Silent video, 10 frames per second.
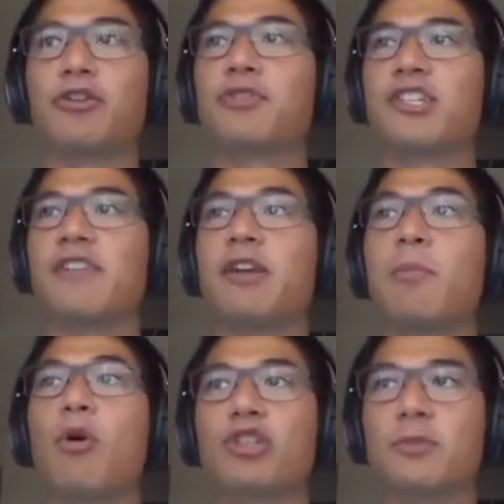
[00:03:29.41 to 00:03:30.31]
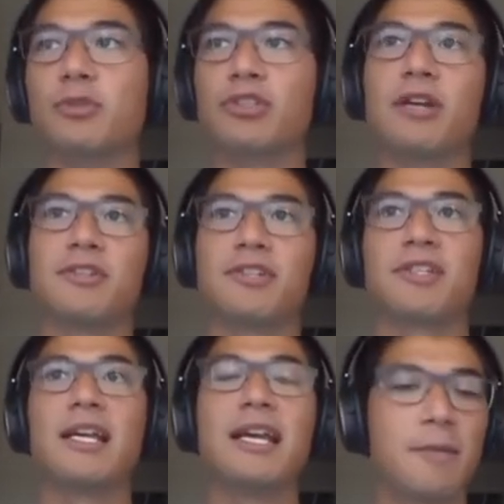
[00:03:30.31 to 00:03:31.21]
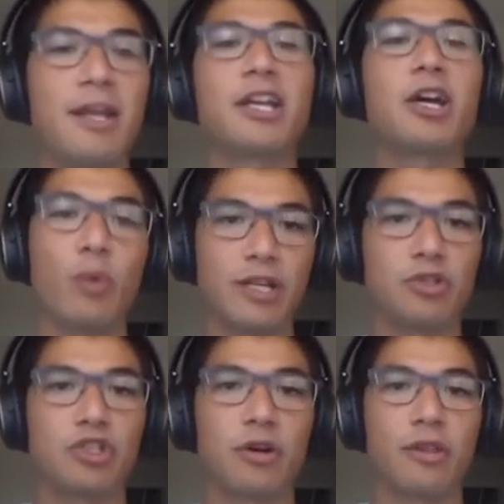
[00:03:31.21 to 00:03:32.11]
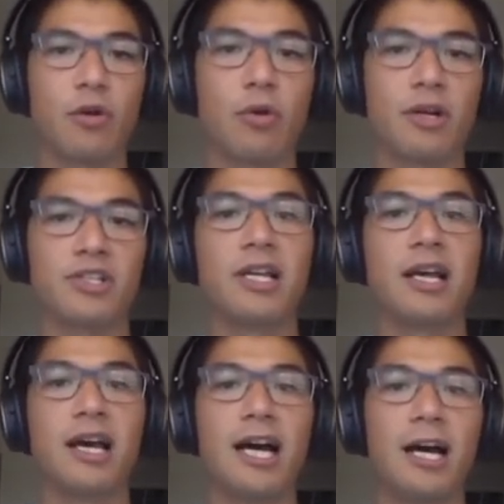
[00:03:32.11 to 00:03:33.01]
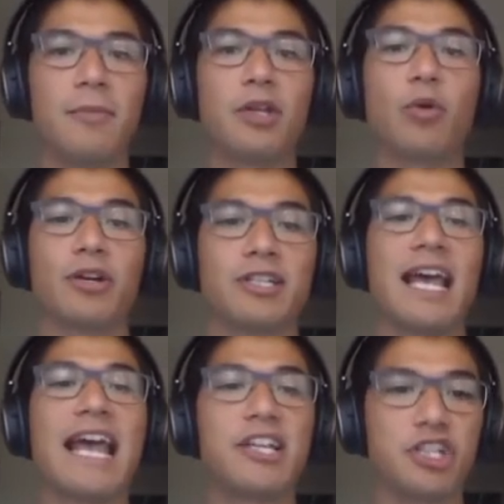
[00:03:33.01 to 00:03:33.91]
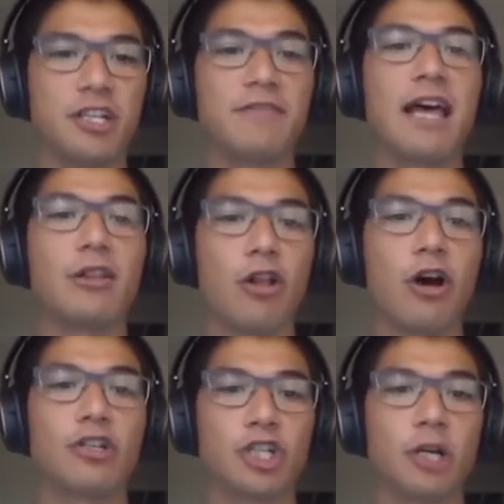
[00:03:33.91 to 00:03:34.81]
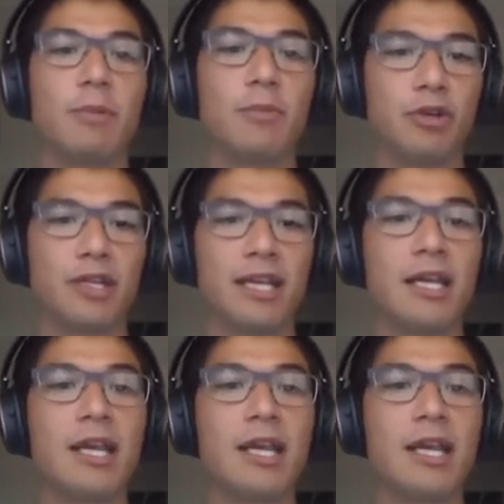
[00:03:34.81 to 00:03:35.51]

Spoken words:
you're receiving multiple doses depending on when you start the course in order to achieve that long-term immunity.